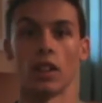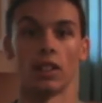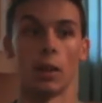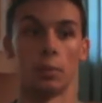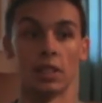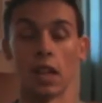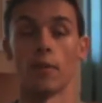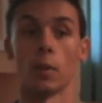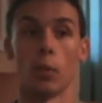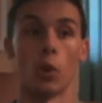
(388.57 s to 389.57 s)
ended up
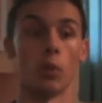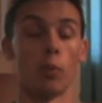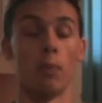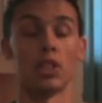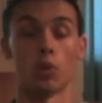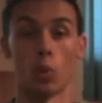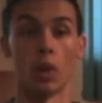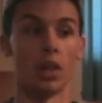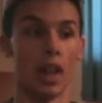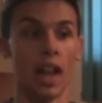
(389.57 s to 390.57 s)
saving both Miss Quill